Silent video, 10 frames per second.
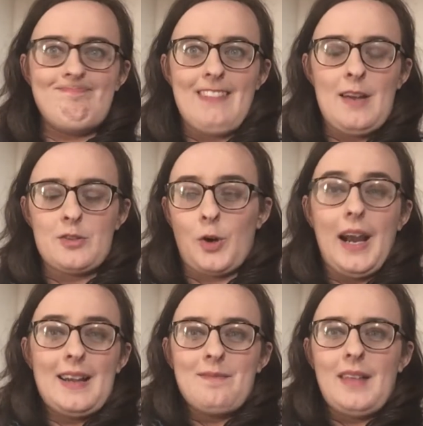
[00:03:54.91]
It was
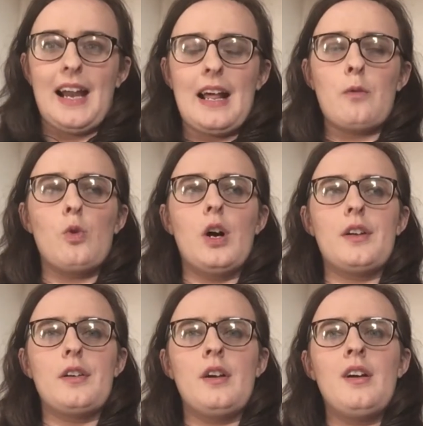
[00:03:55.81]
great, and I
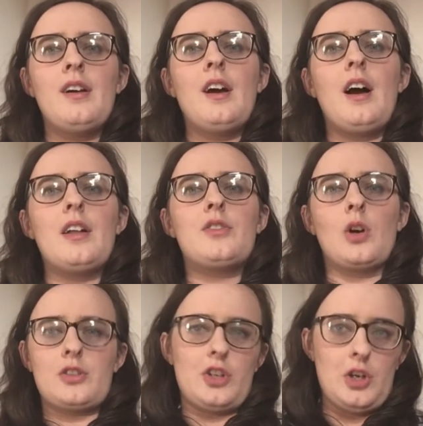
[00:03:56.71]
won a
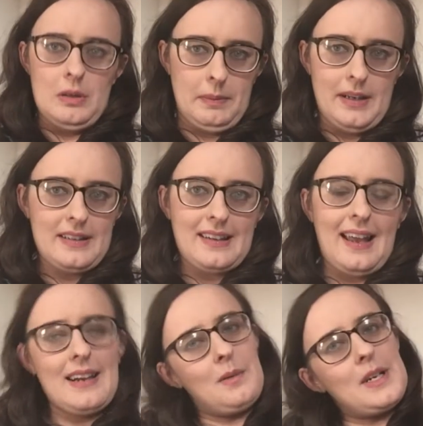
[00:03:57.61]
Doctor Who book,
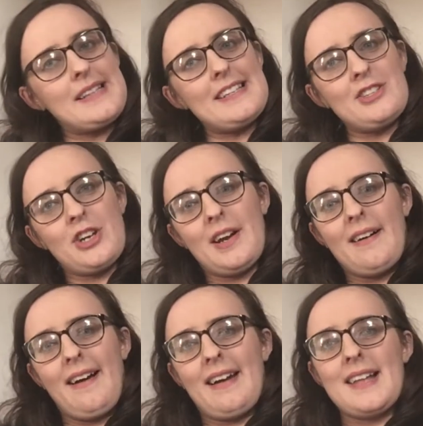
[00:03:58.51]
and I won a t-shirt,
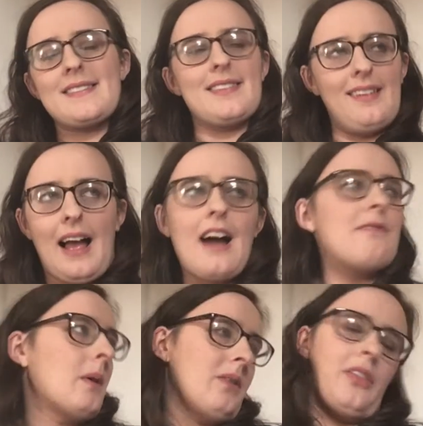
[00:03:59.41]
and I still
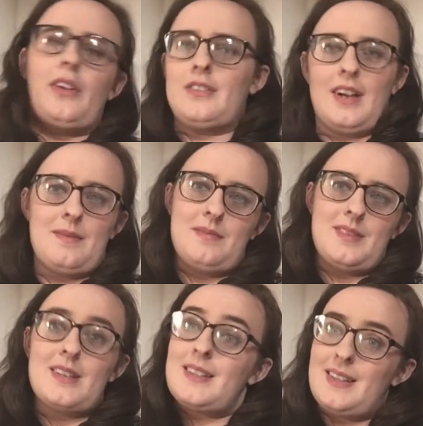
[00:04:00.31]
have of those items
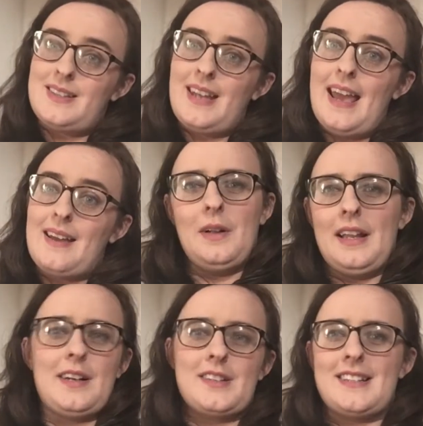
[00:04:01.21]
to this day. Well,
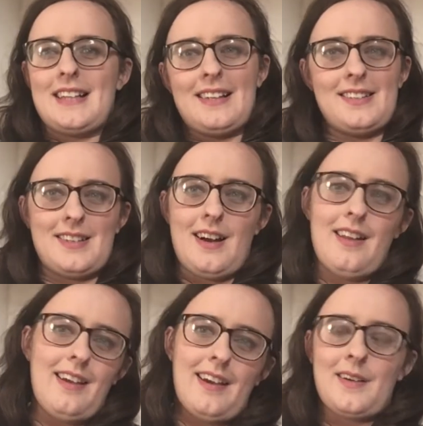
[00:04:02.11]
I got to Sasa
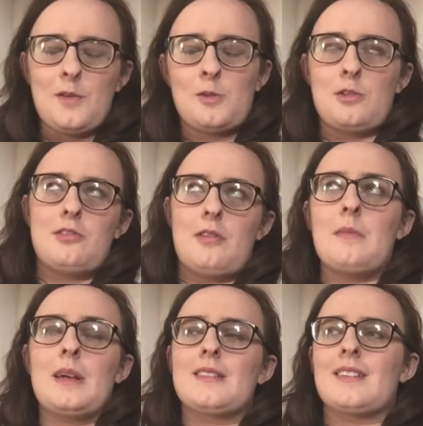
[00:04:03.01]
Dalek, which was
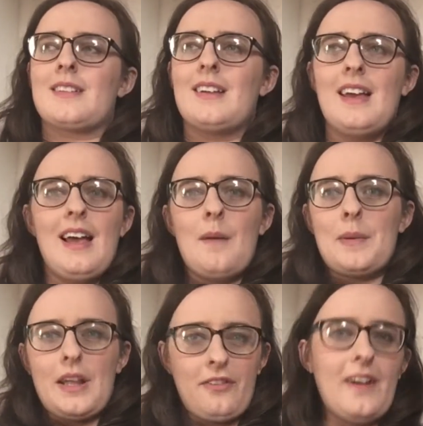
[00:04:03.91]
amazing.
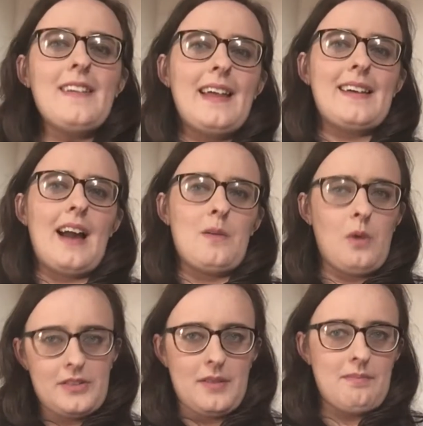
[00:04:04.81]
But I felt like I
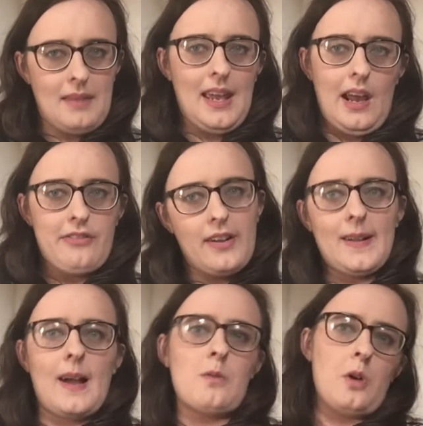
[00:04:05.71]
wasn't me. I felt
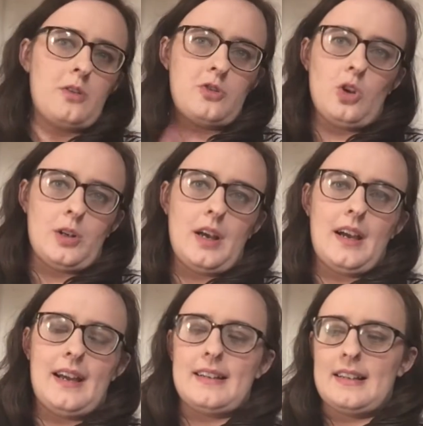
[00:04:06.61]
like I was Donna,
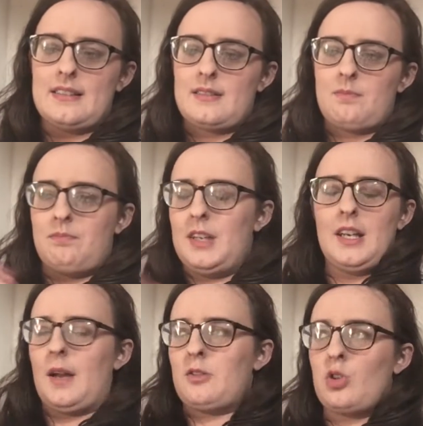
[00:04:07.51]
and I, you
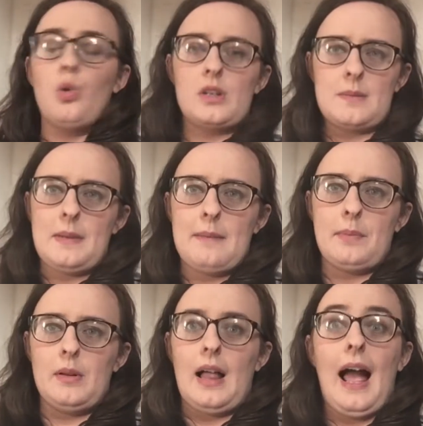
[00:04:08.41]
know, talked to
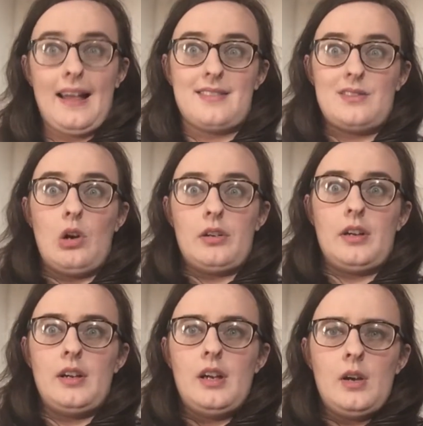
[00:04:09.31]
people as
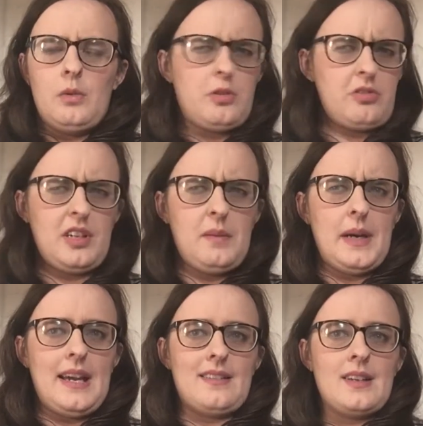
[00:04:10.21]
Donna, which was really
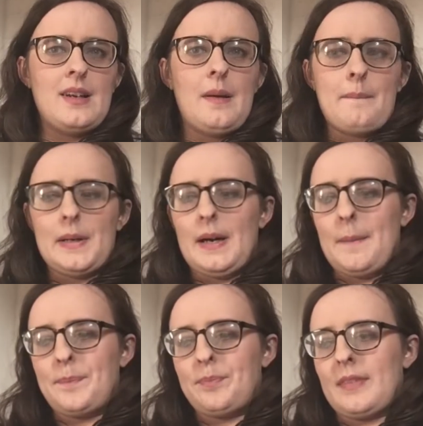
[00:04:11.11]
weird.
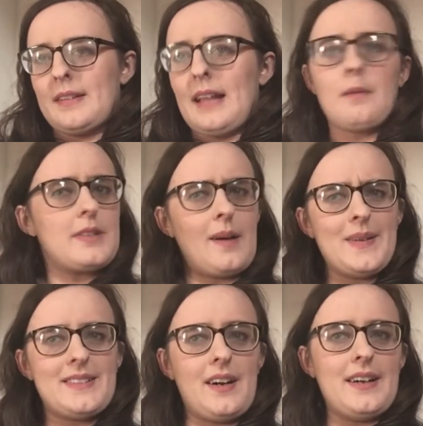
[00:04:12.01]
But that was how I
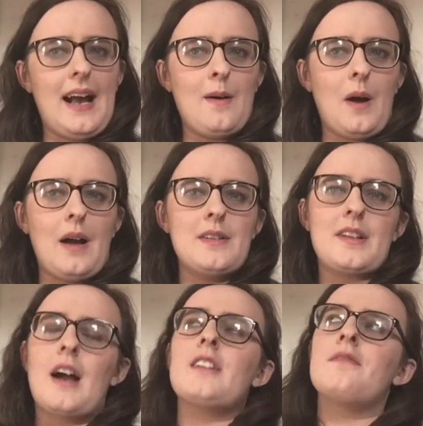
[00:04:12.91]
started out. I was
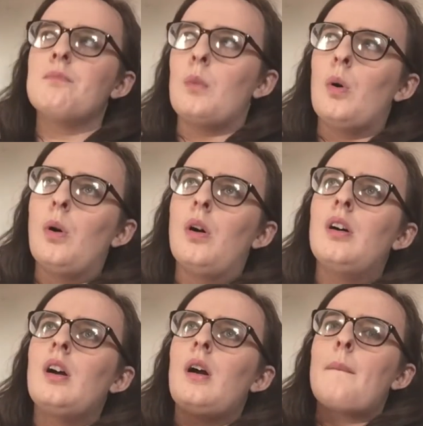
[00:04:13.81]
kind of more
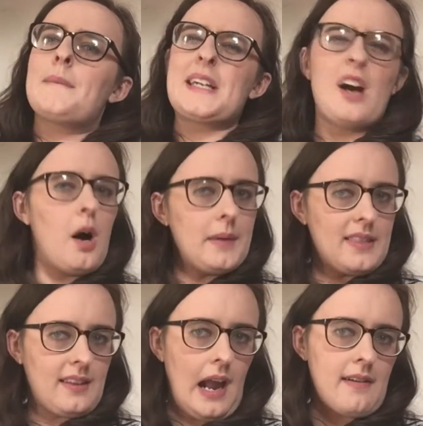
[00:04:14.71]

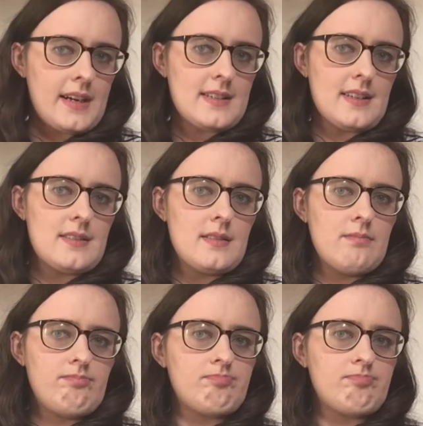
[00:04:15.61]
becoming the characters.